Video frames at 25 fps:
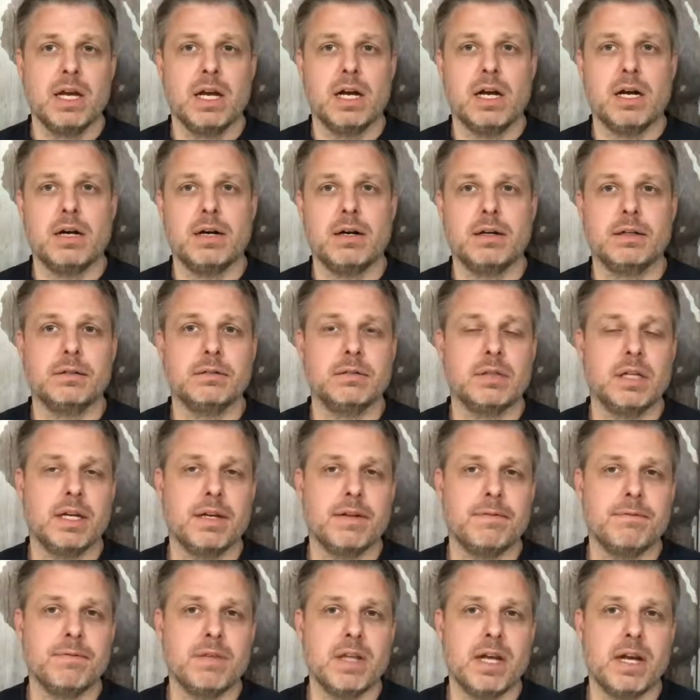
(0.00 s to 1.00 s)

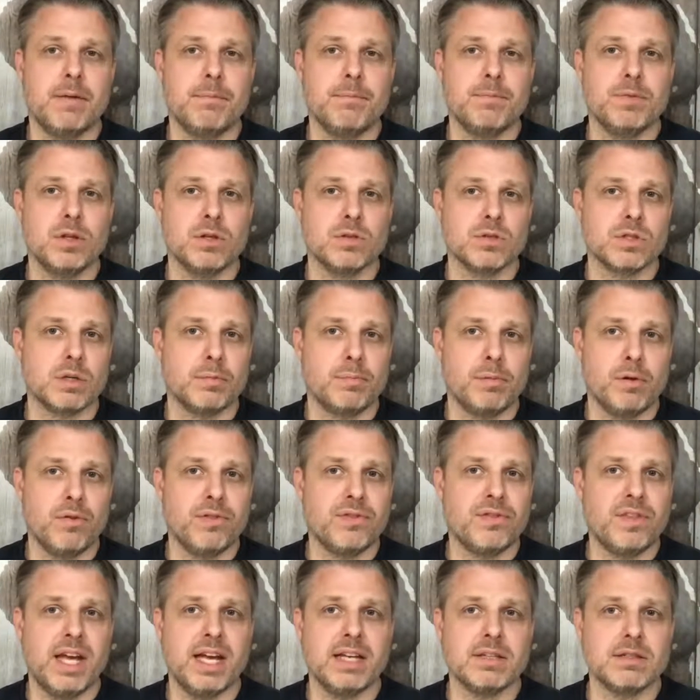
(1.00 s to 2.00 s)
Those are
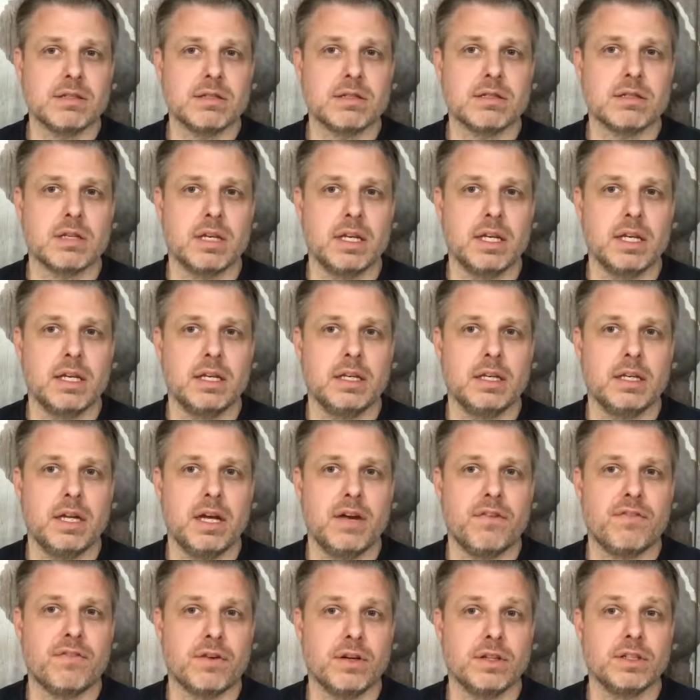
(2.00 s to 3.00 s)
both tests in
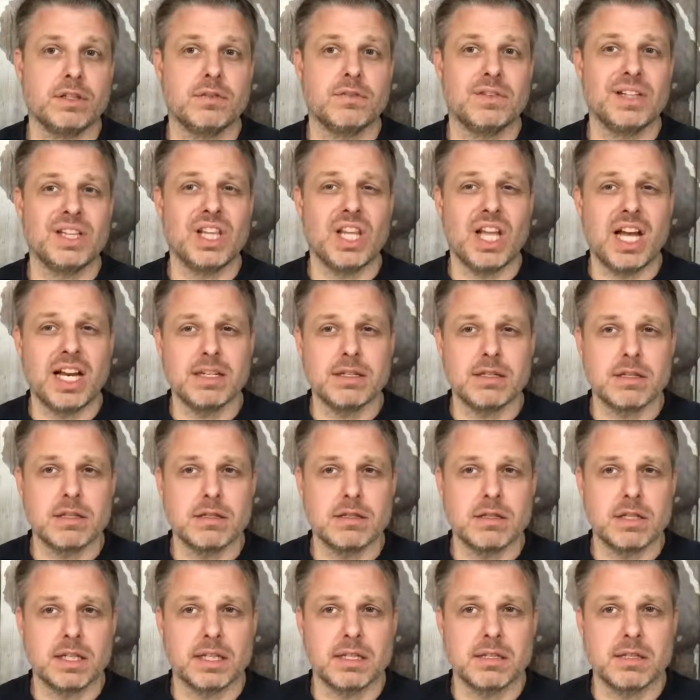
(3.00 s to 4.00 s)
front of a
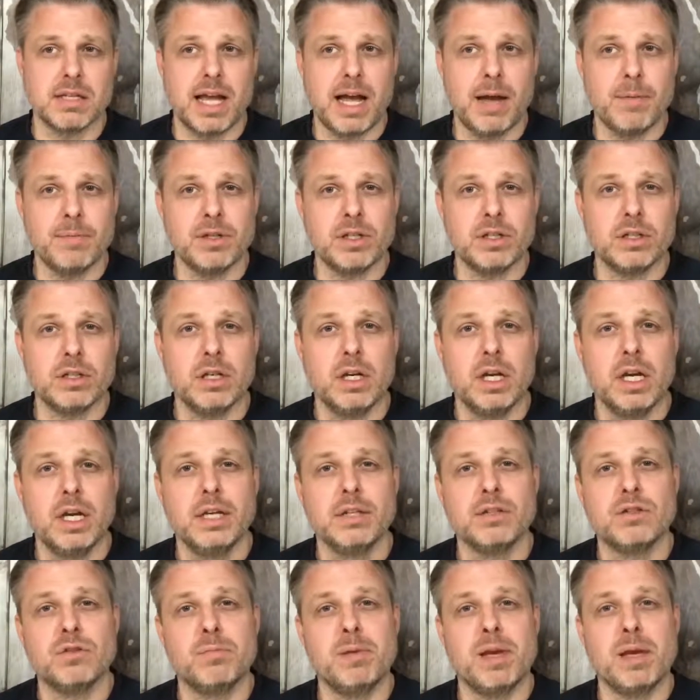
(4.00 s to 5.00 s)
licensed examiner
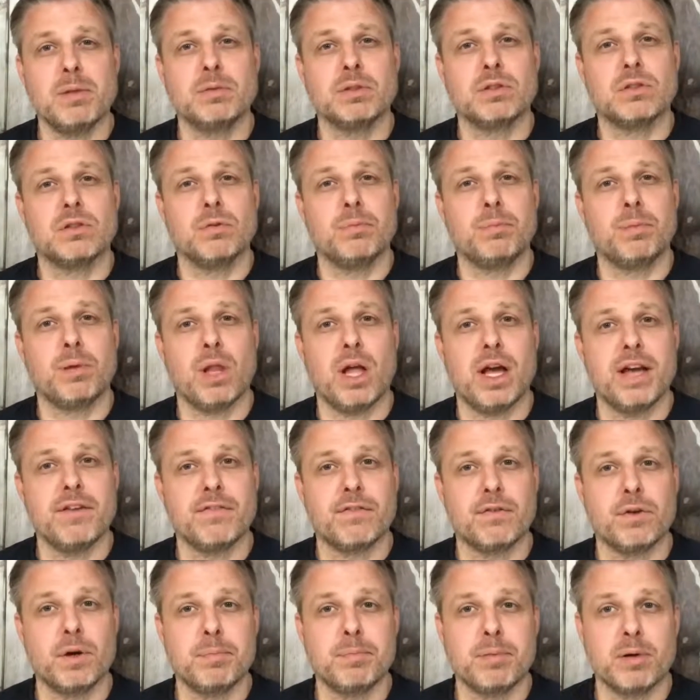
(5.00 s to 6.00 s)
to be able to apply
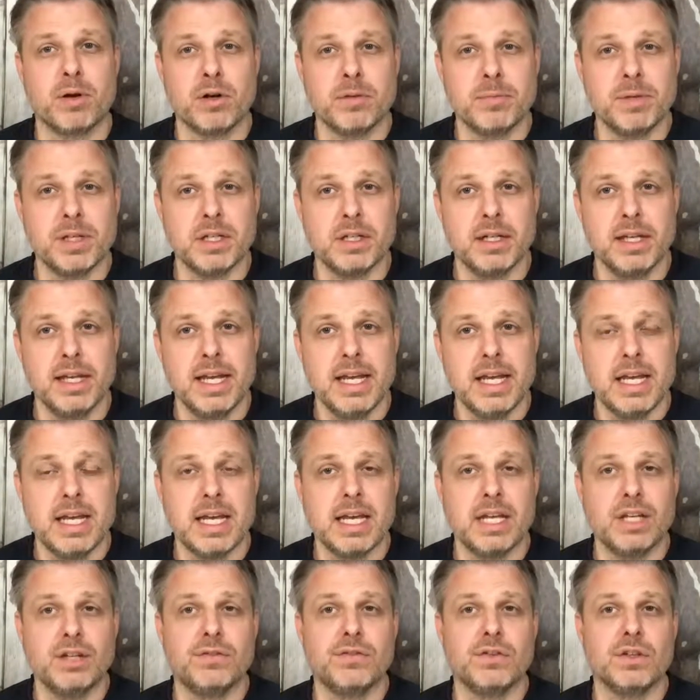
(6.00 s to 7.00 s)
for a permit.
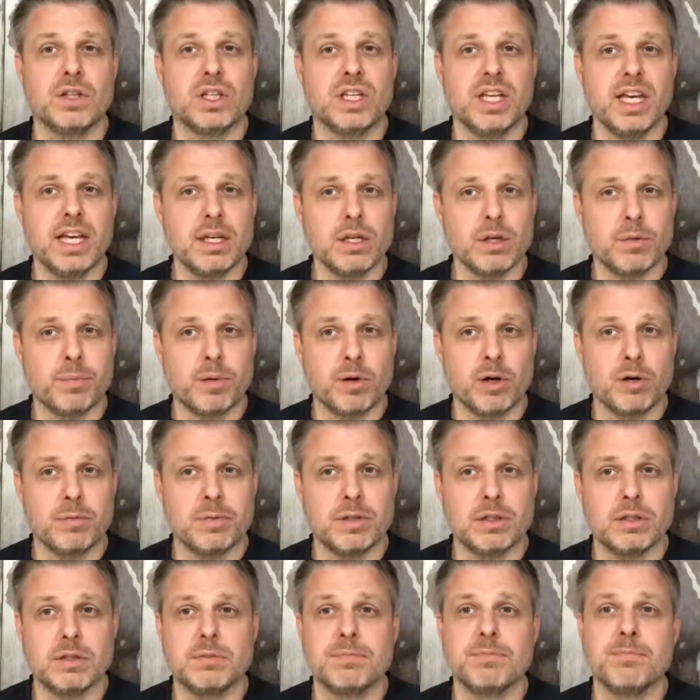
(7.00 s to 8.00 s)
And if you get your
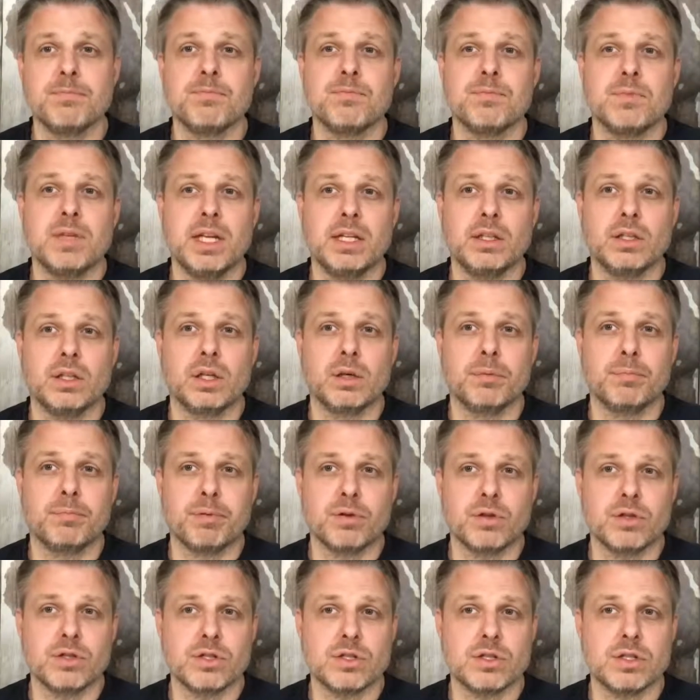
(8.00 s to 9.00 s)
permit, then you can
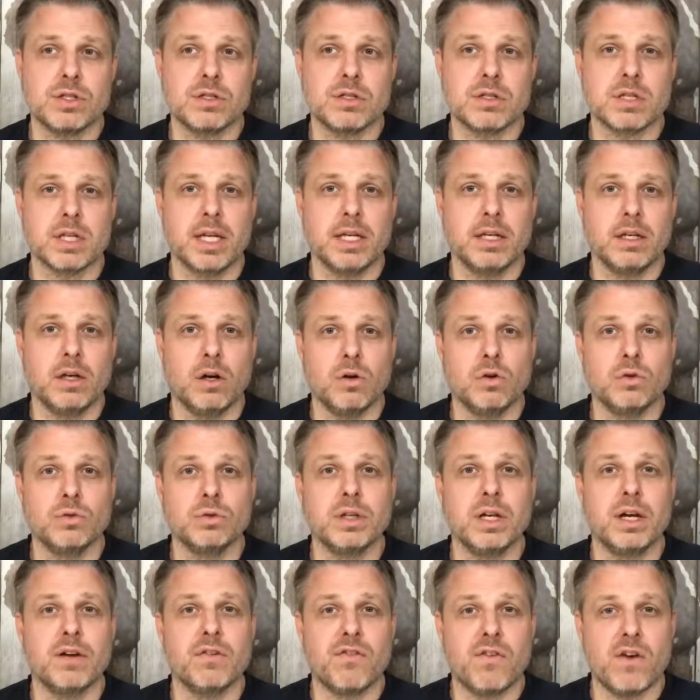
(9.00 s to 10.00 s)
purchase and
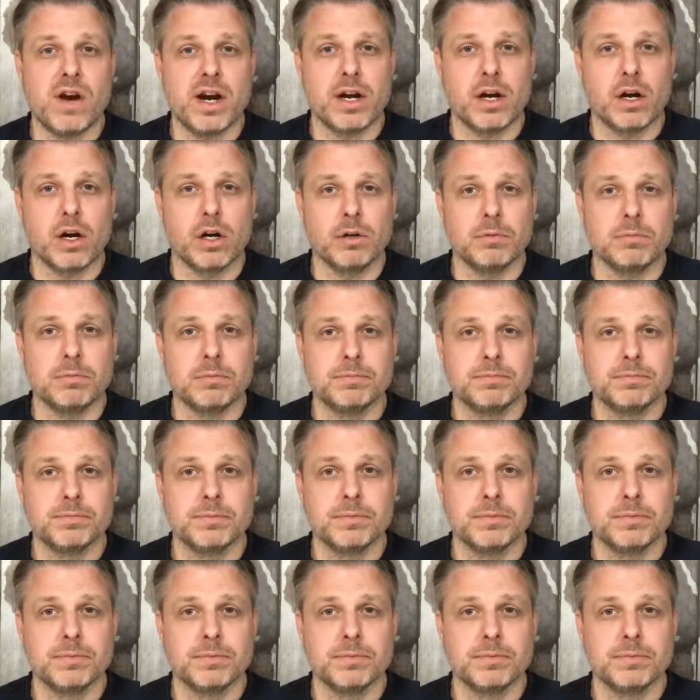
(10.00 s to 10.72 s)
own a firearm.